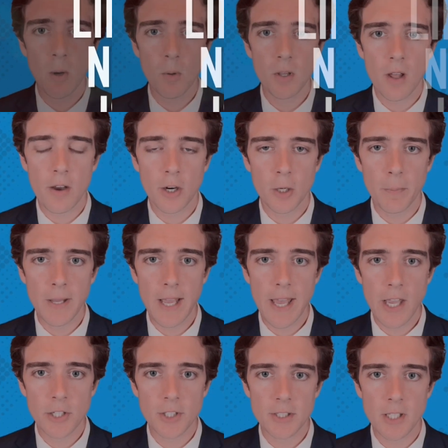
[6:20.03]
longer be
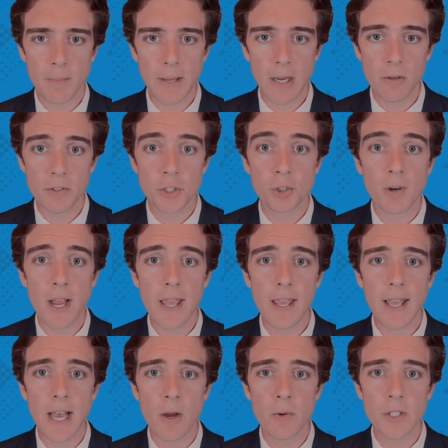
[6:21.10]
anxious about
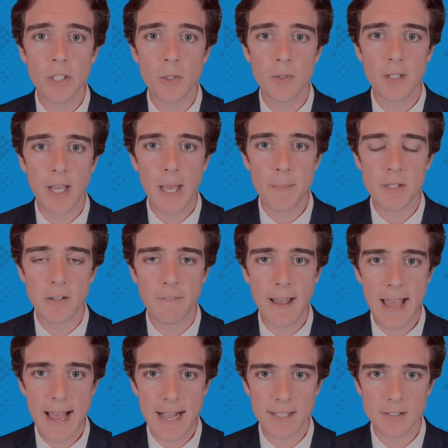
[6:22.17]
trying out new types of
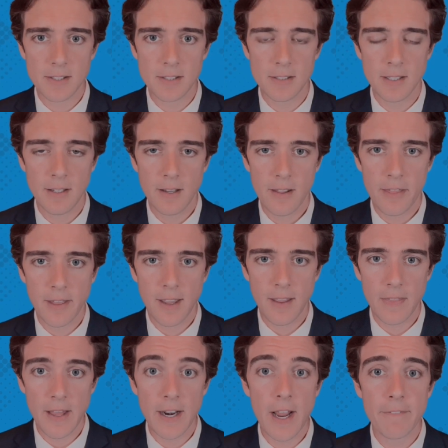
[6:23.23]
hats,
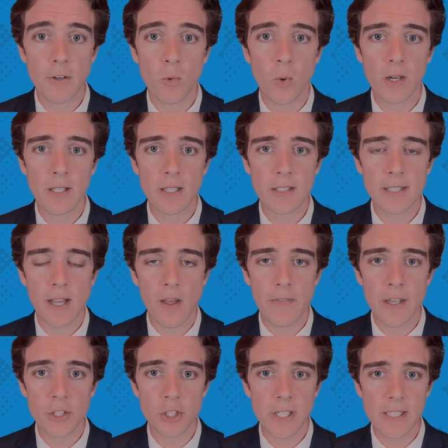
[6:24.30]
thinking that everyone can tell
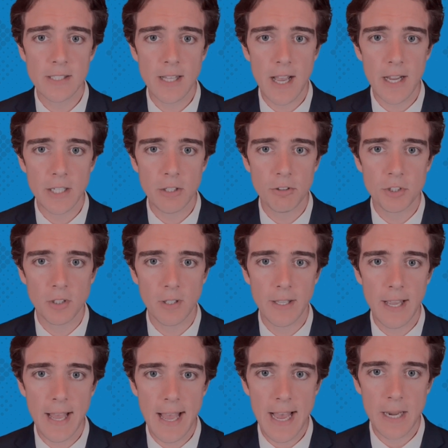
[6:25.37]
that she's not
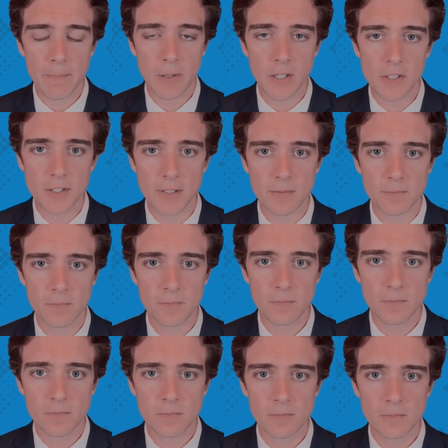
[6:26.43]
usually a hat person.
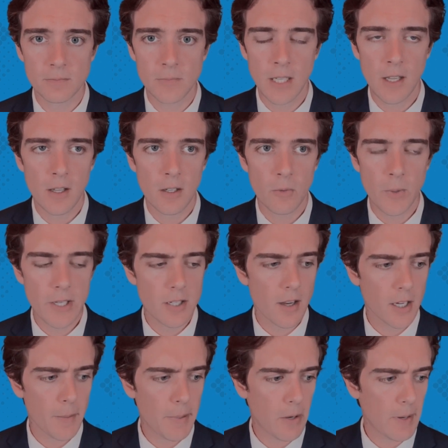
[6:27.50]
We
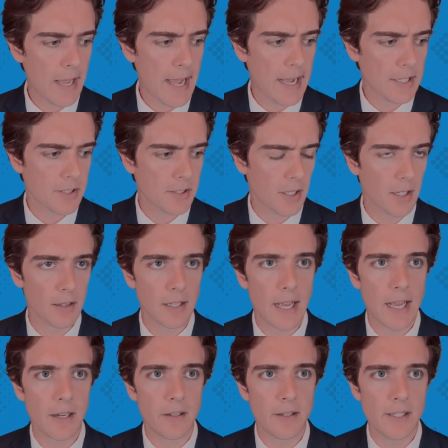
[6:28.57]
talk about hats a
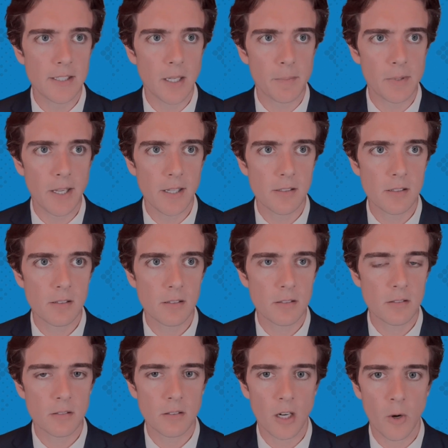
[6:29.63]
lot in these updates.
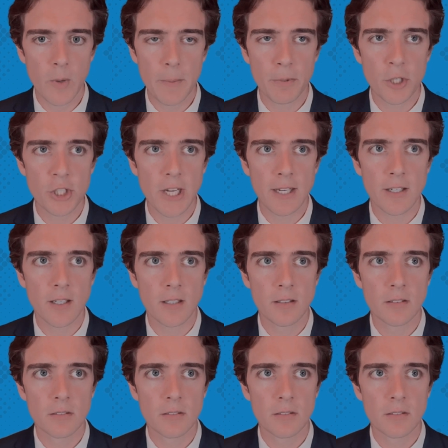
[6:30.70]
Are we projecting?